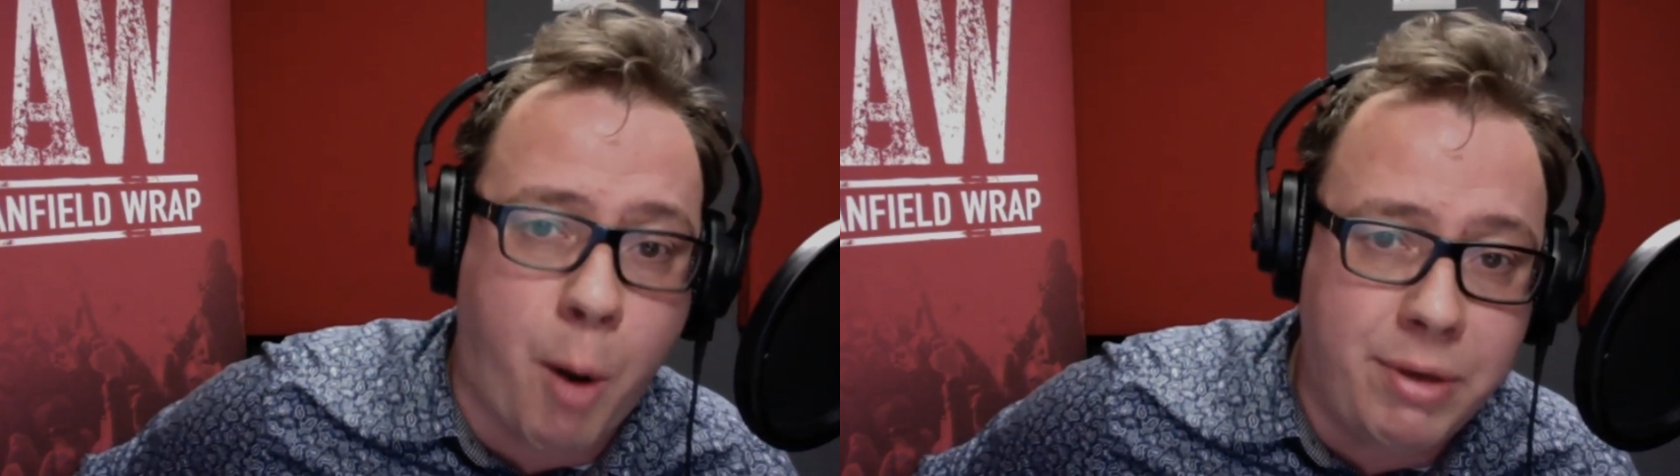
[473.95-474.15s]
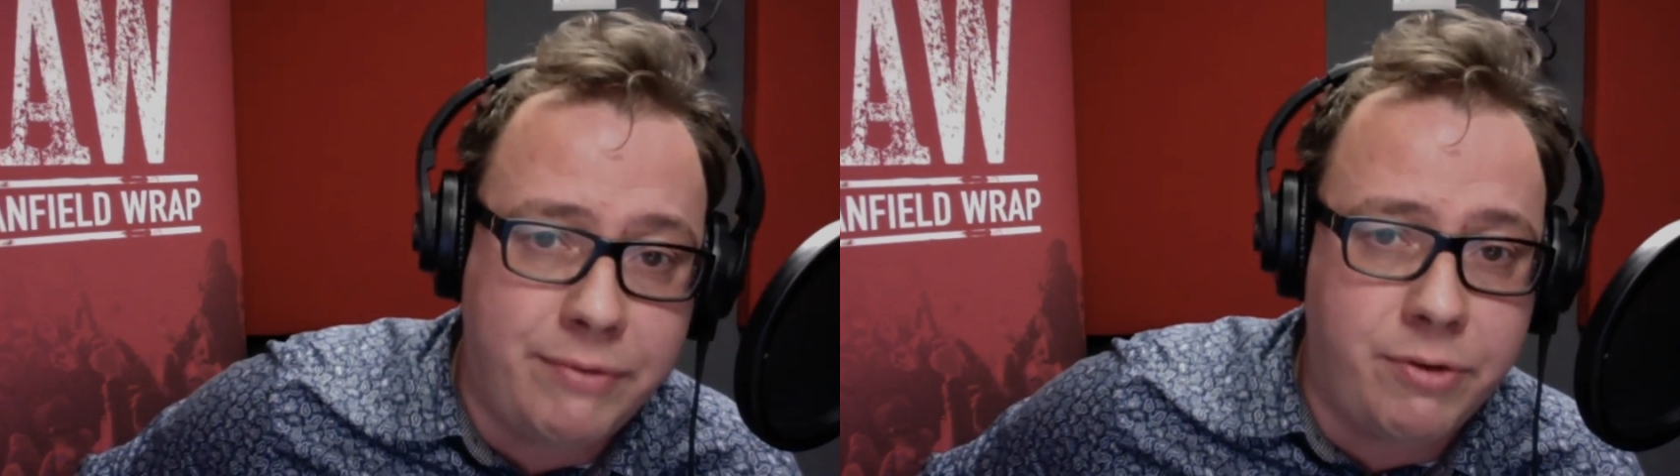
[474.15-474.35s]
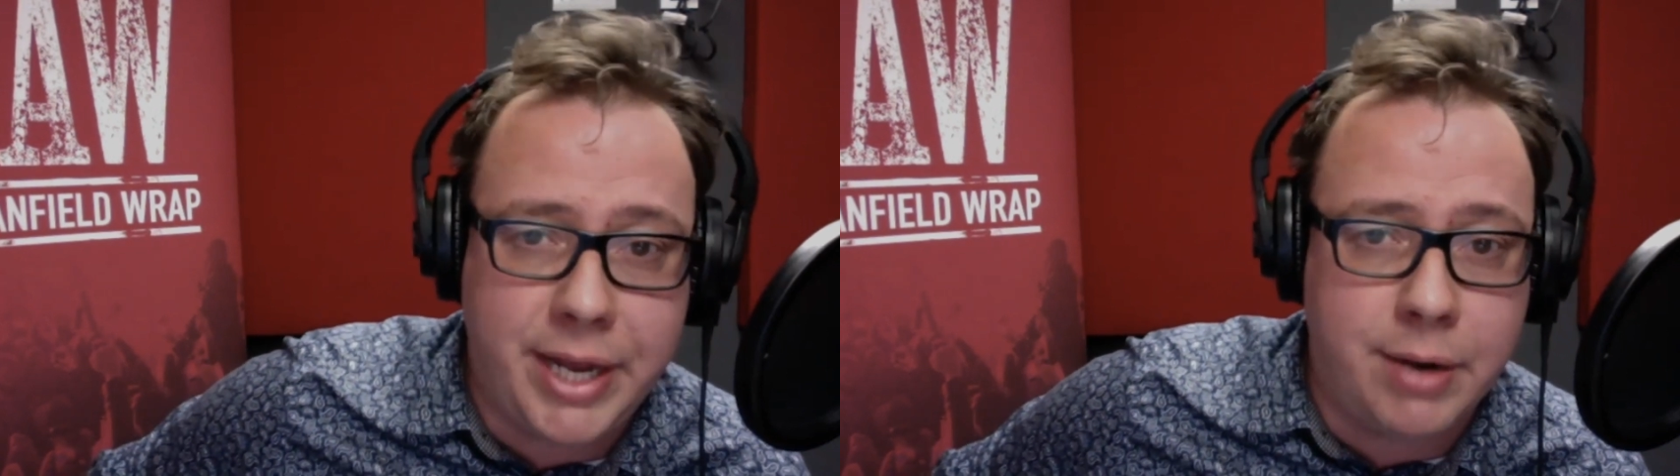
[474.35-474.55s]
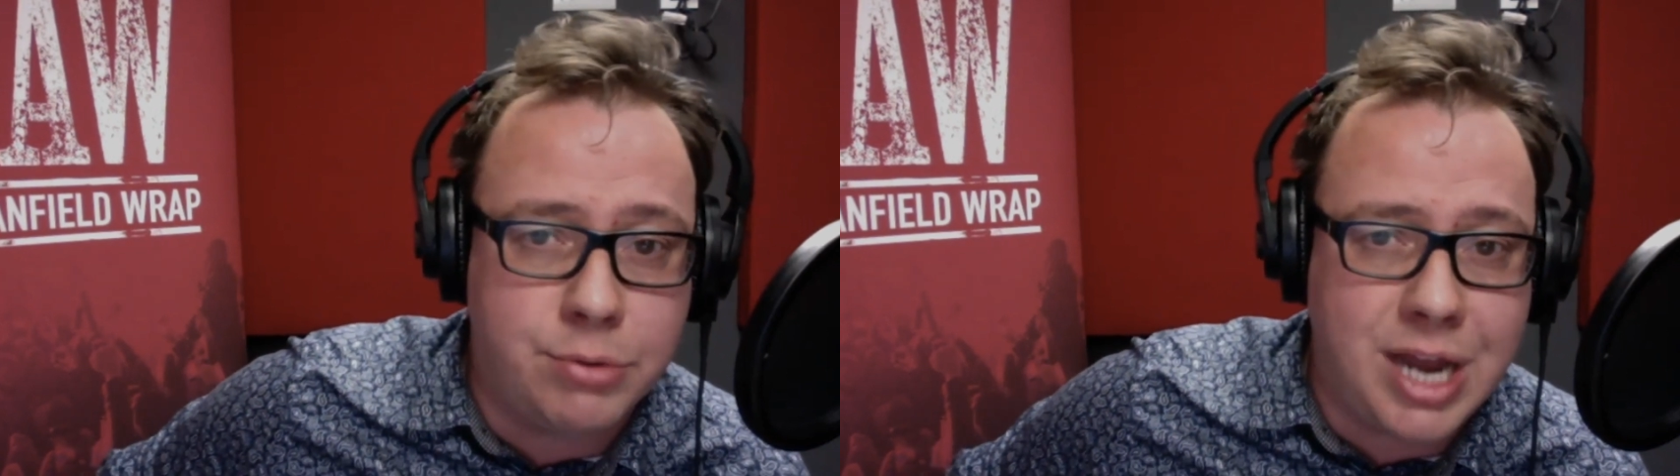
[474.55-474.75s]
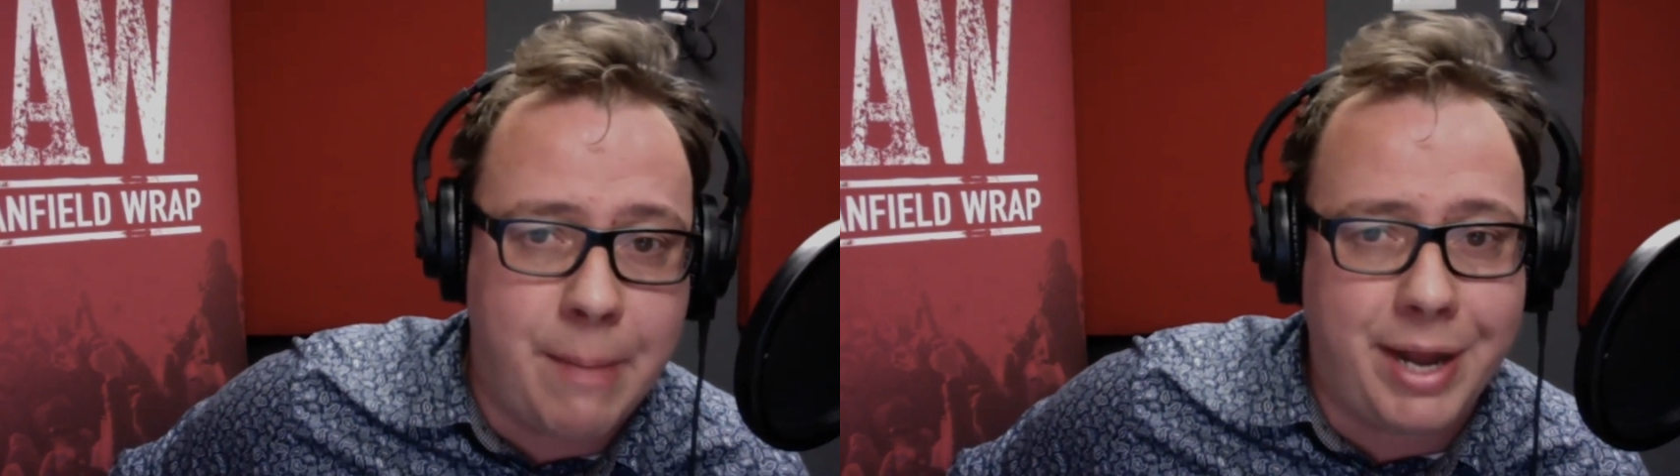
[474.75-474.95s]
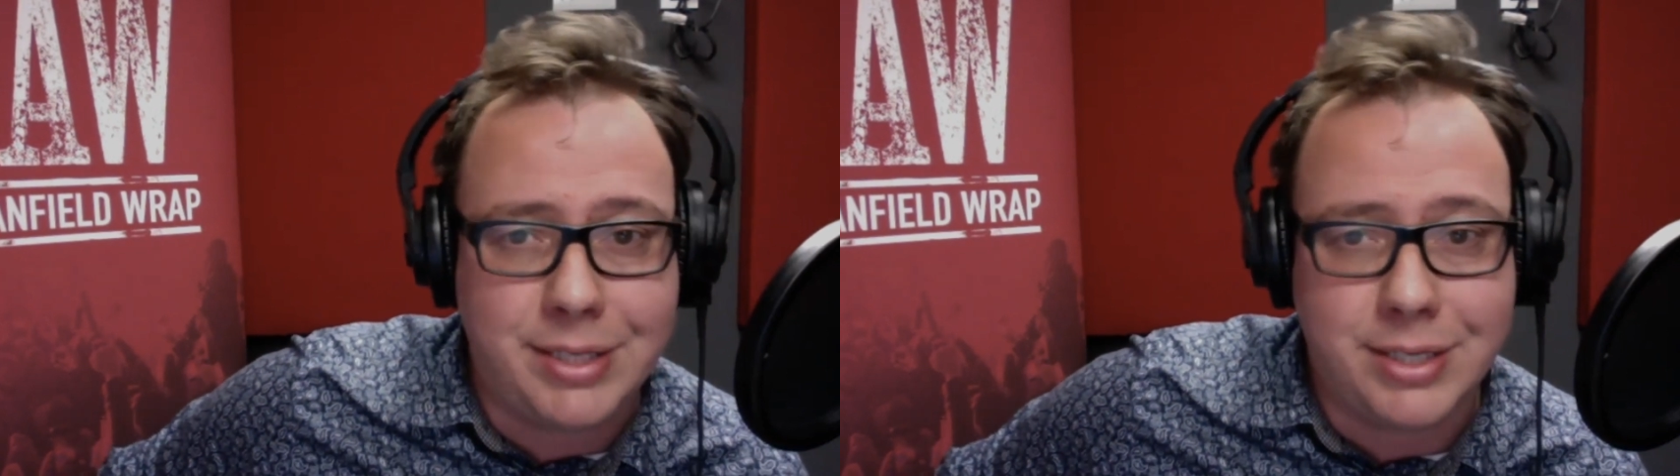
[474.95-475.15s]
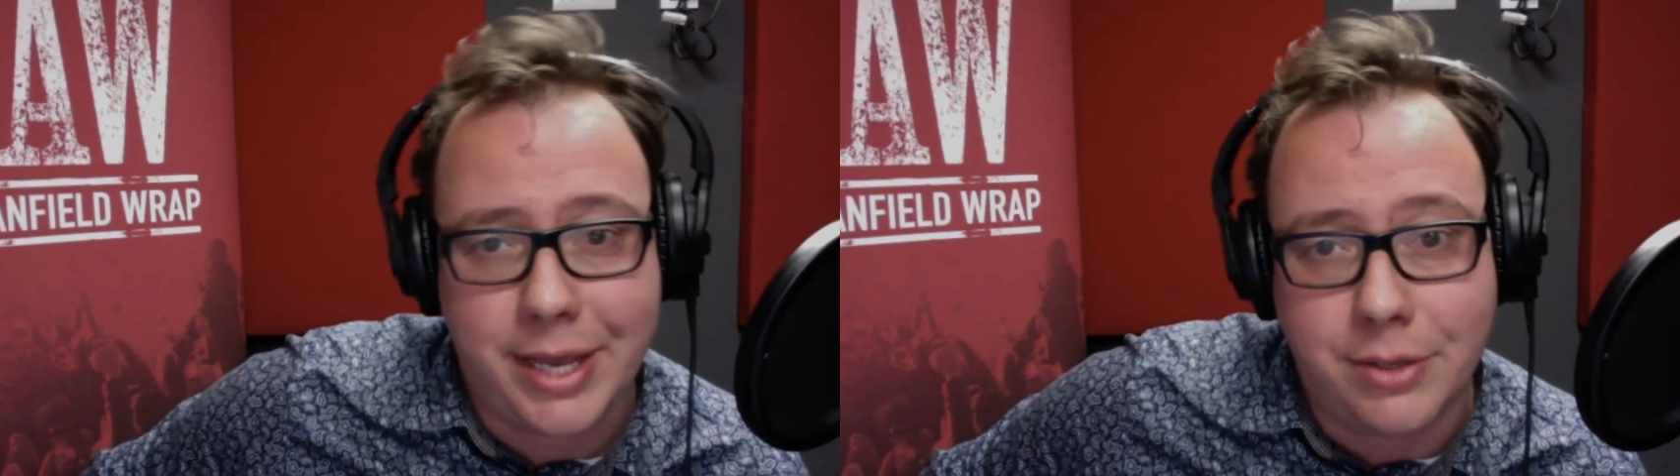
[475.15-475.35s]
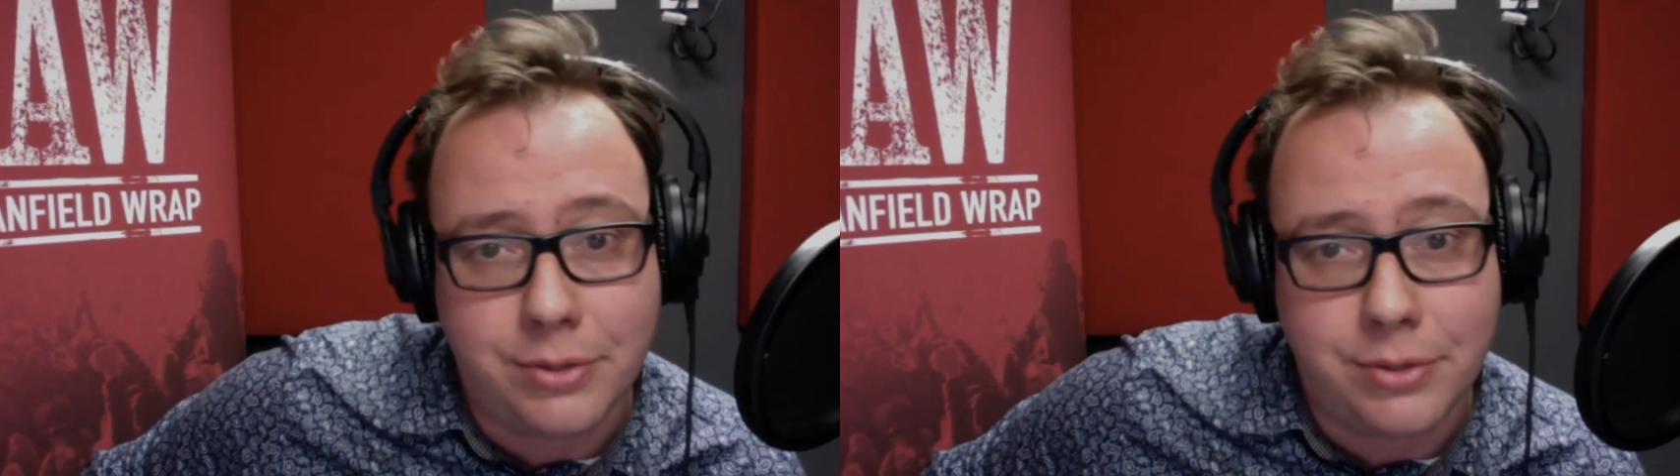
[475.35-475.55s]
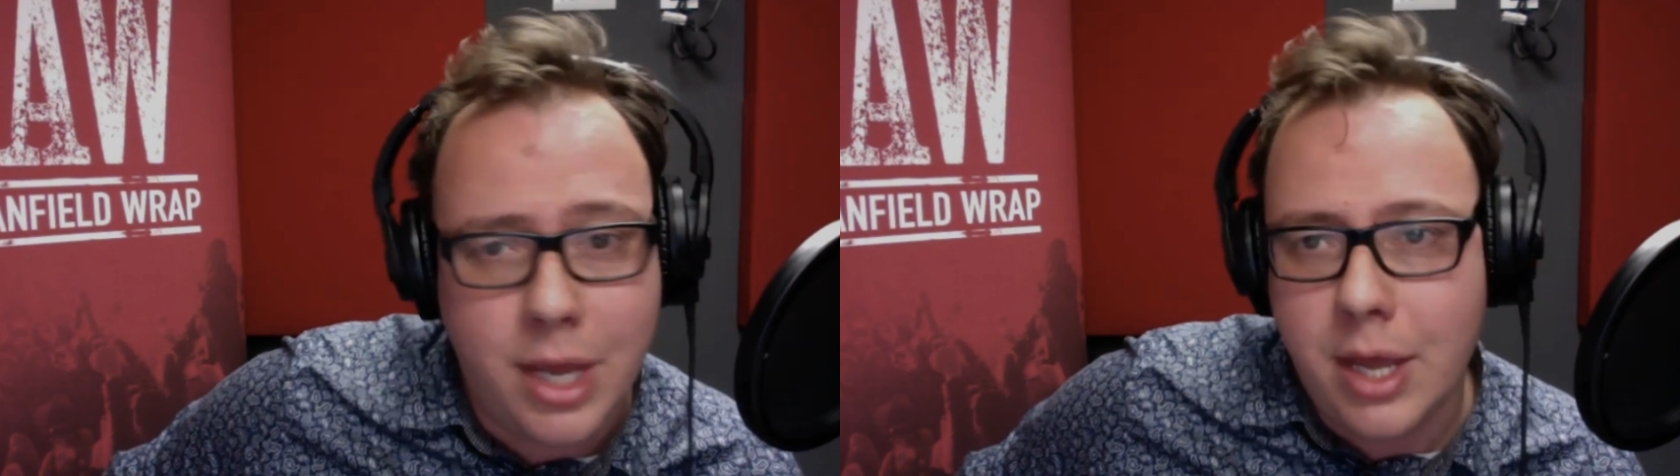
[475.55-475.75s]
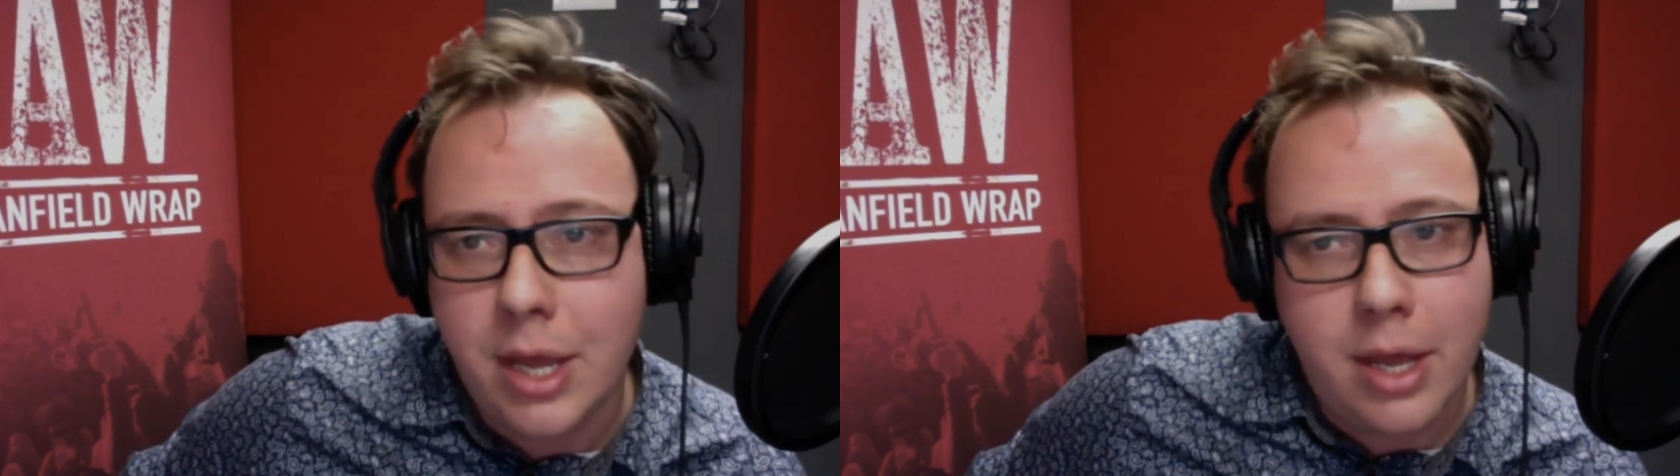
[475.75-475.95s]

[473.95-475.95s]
Bobby Firmino snapping at his heels.